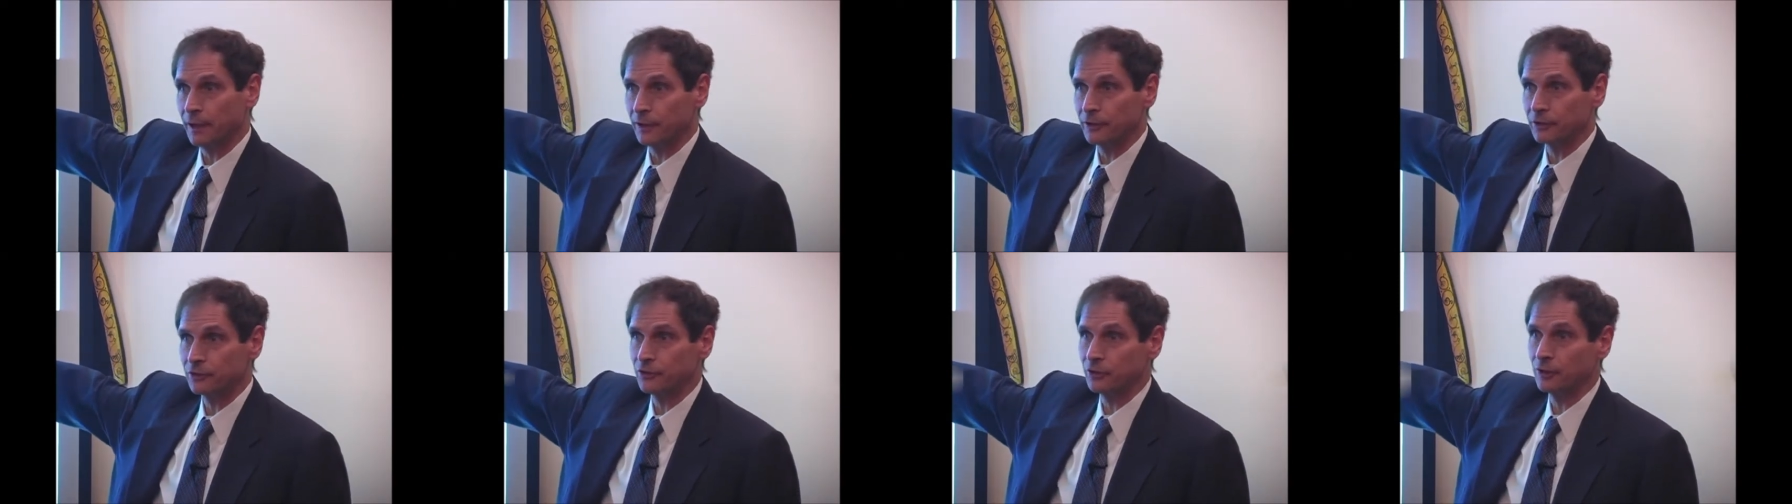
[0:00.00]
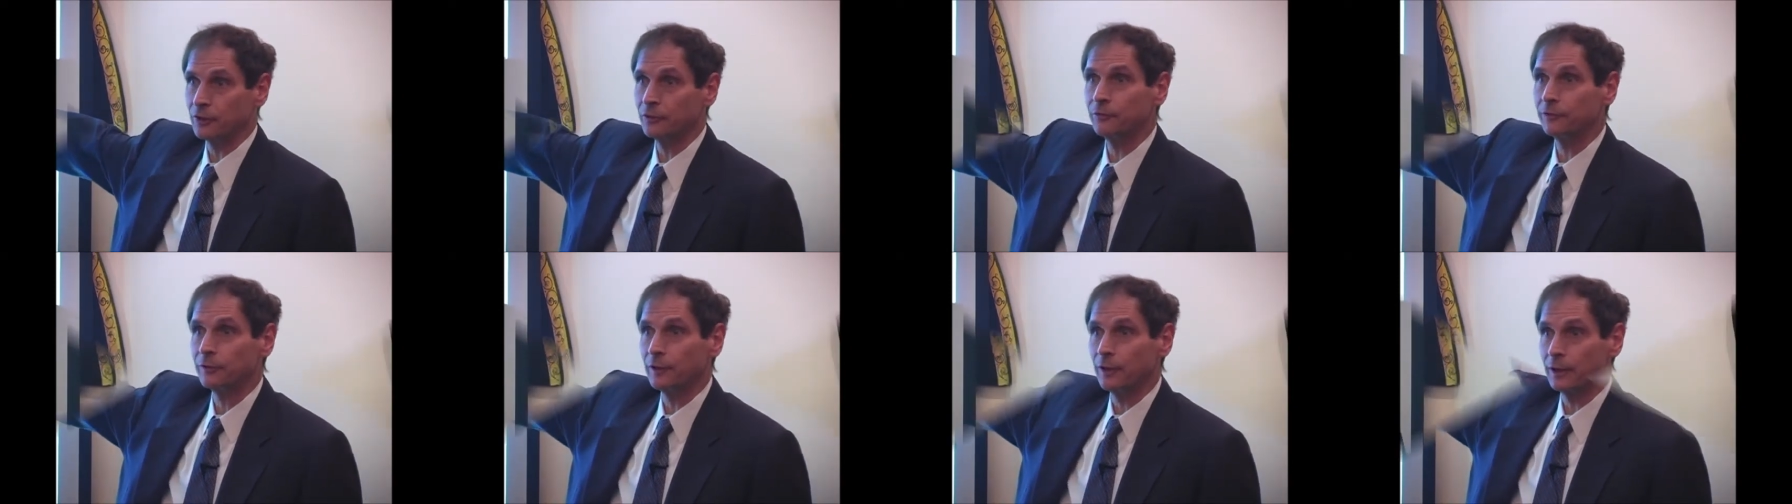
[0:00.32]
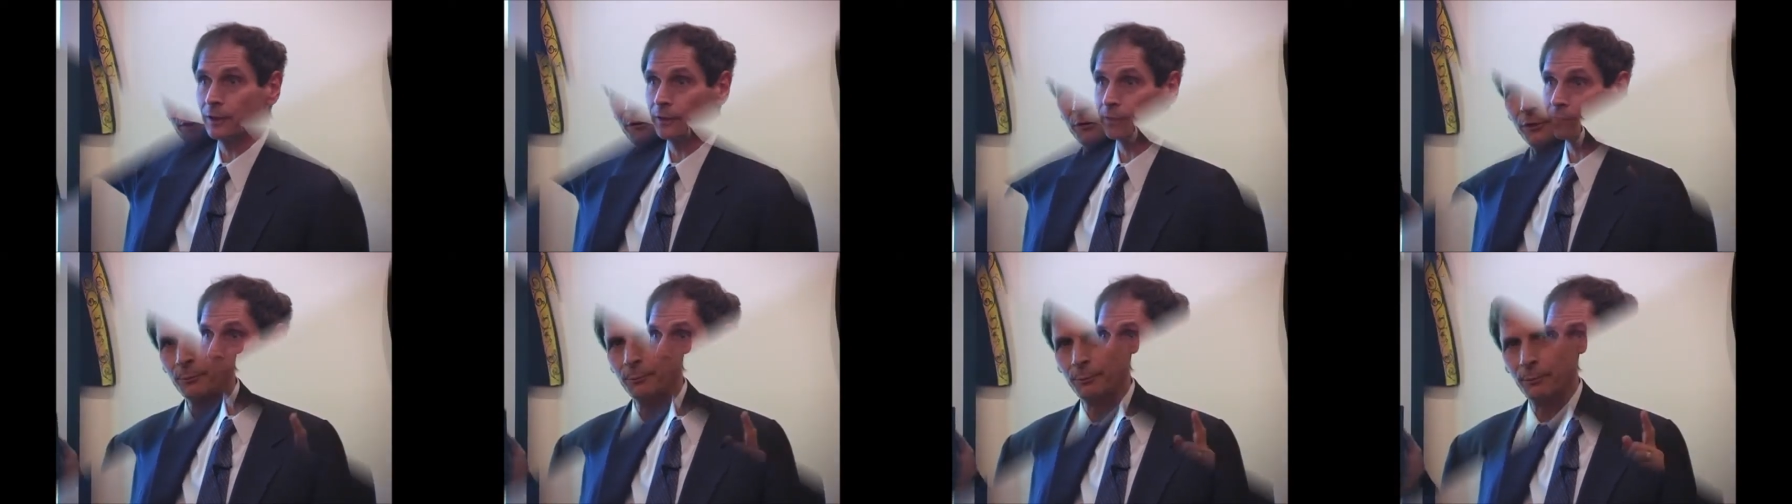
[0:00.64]
Because we,
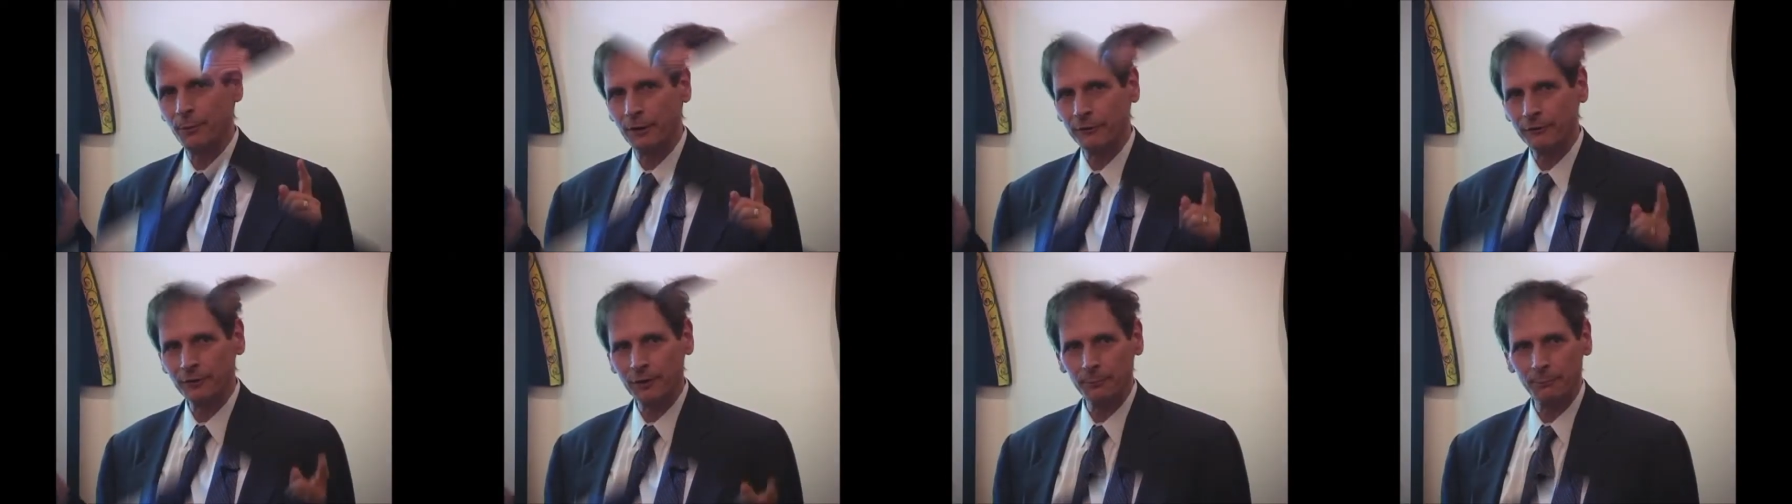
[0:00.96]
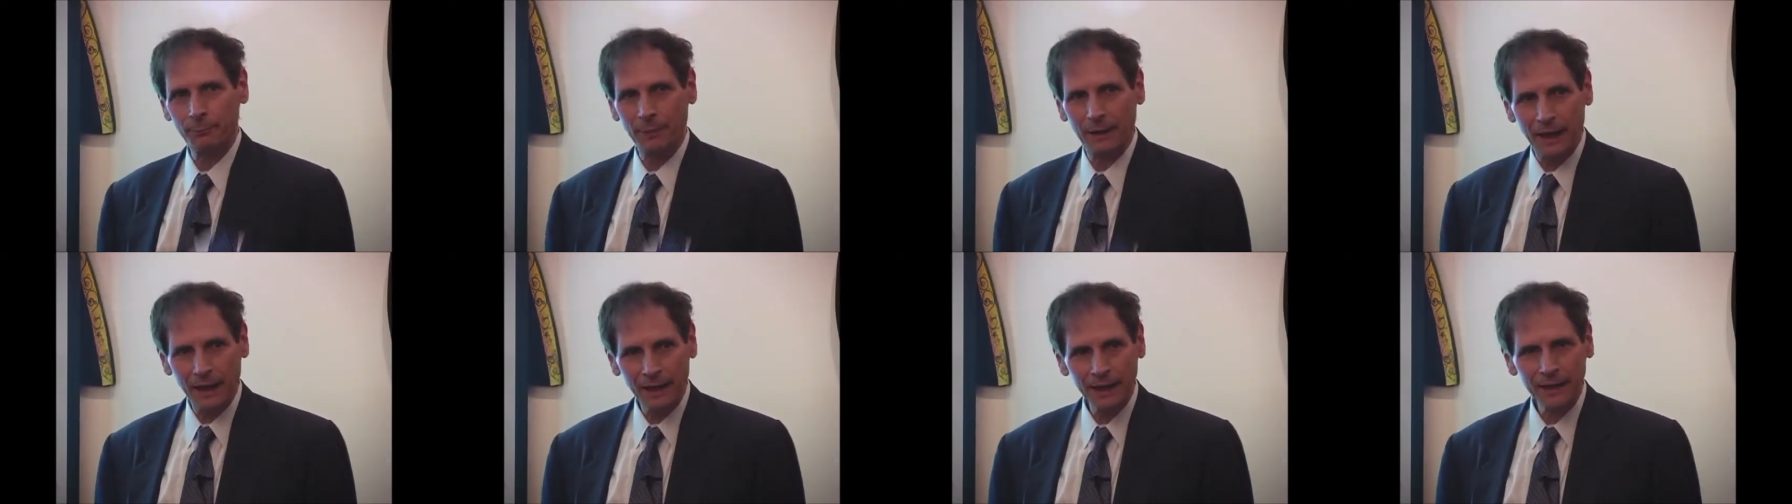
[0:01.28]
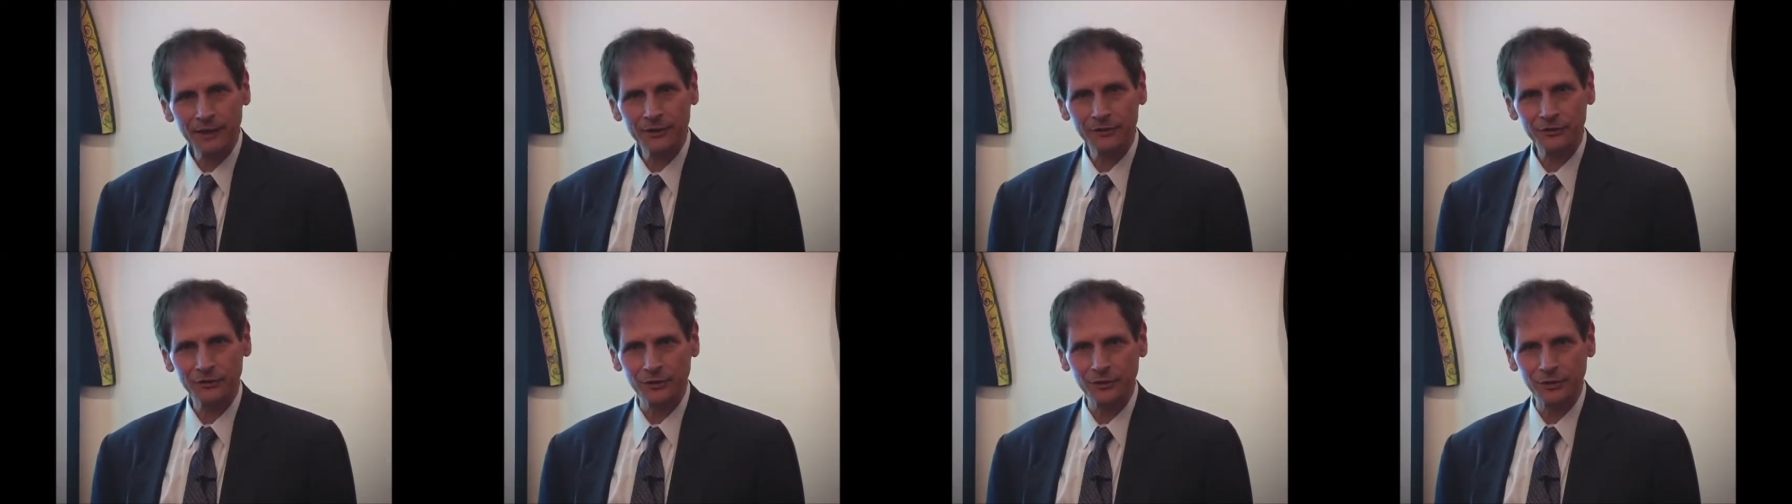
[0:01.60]
of, the, no of our
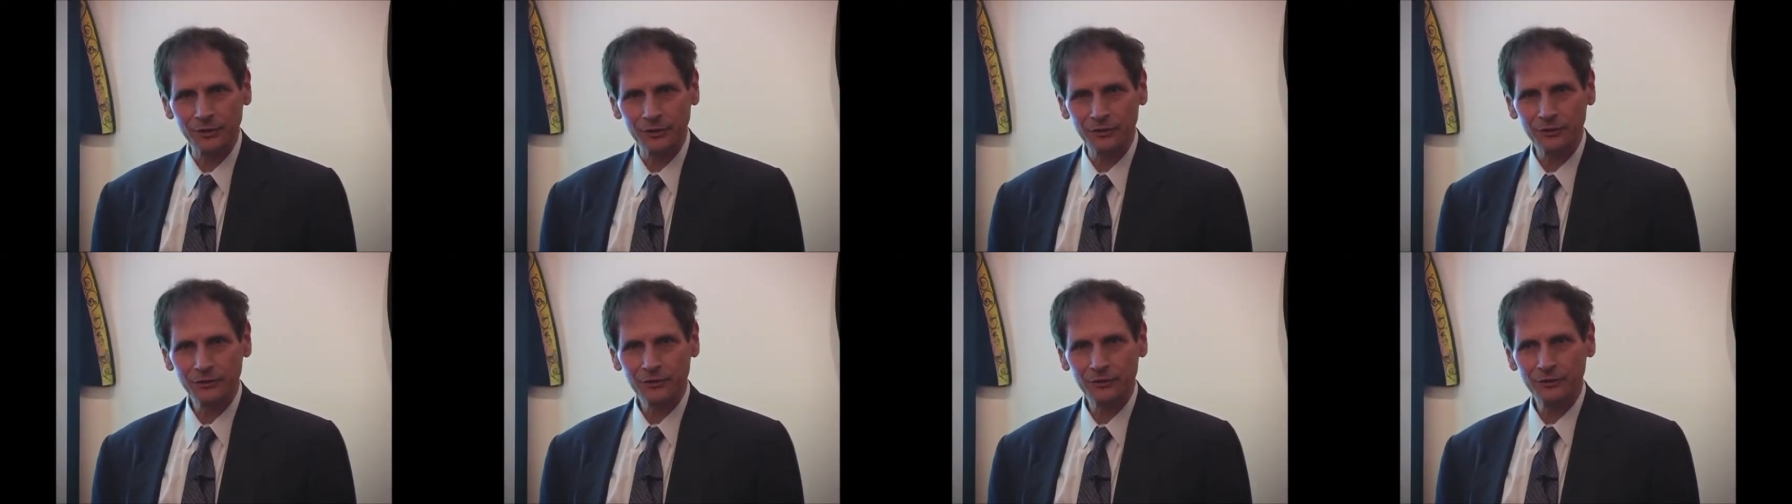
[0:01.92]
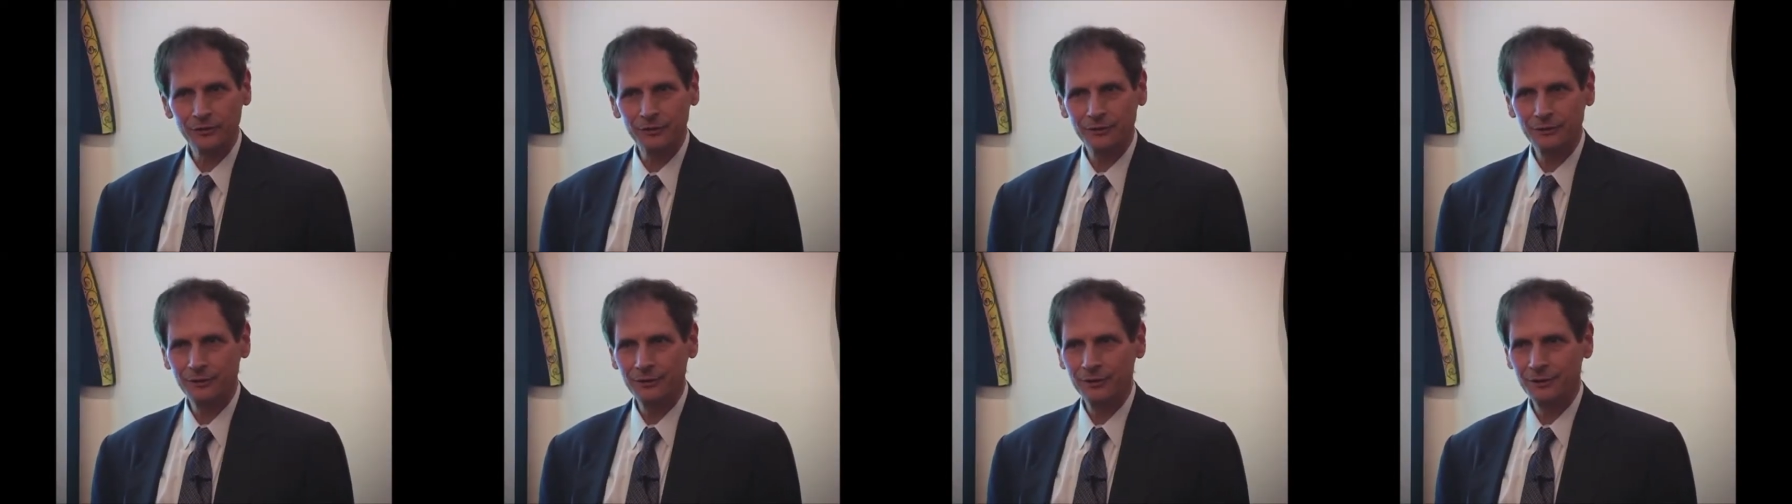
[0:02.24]
biases,